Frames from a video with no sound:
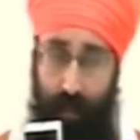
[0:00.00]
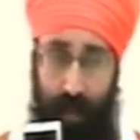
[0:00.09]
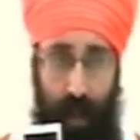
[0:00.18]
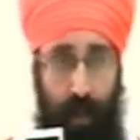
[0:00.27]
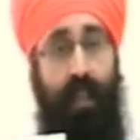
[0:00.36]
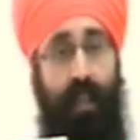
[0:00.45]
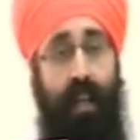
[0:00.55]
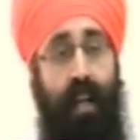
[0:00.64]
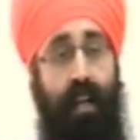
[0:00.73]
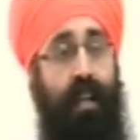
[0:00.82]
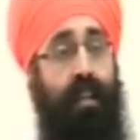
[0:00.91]
Main huni
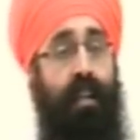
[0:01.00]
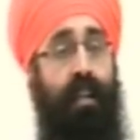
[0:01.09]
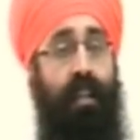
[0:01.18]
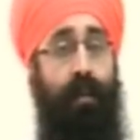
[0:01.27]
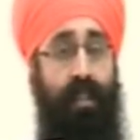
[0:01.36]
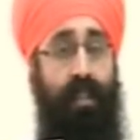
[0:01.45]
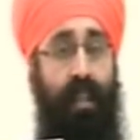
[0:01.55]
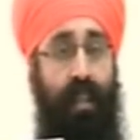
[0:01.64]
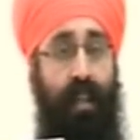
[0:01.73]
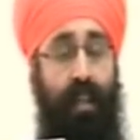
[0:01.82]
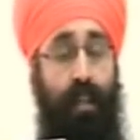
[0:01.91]
tayar karke liyana
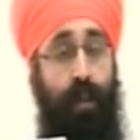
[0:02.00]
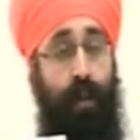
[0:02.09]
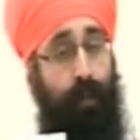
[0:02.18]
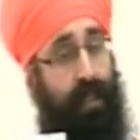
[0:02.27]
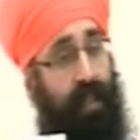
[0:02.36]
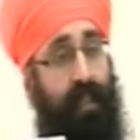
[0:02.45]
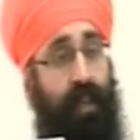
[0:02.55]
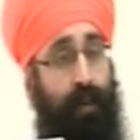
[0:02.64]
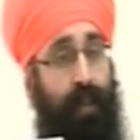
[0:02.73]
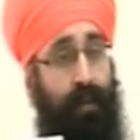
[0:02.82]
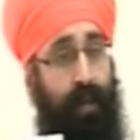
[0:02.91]
prasada. He took prasada
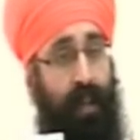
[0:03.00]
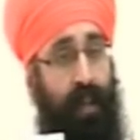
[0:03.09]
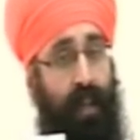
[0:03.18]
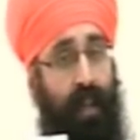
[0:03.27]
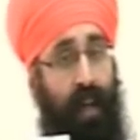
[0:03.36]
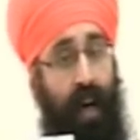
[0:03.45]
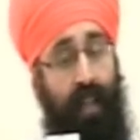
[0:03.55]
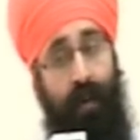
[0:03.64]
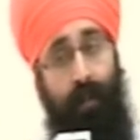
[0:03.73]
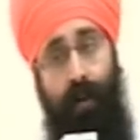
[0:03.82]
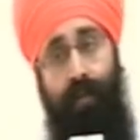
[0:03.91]
with him,
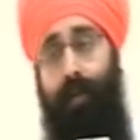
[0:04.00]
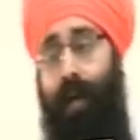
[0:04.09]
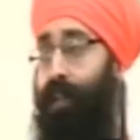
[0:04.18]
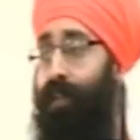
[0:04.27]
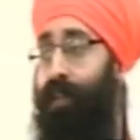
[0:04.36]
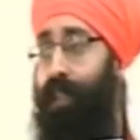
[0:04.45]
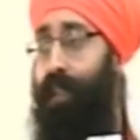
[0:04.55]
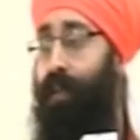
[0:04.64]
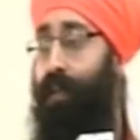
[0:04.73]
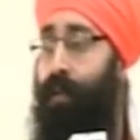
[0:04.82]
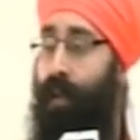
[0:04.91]
and they both went to see
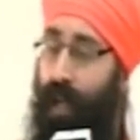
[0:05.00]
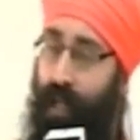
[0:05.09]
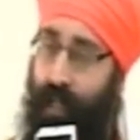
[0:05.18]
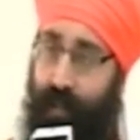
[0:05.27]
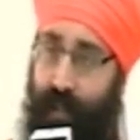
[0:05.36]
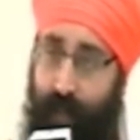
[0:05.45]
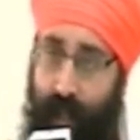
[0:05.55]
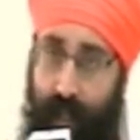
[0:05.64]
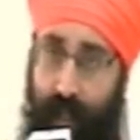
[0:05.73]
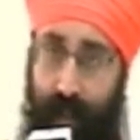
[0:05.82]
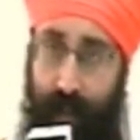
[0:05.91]
Guru Nanak Dev Ji Maharaj.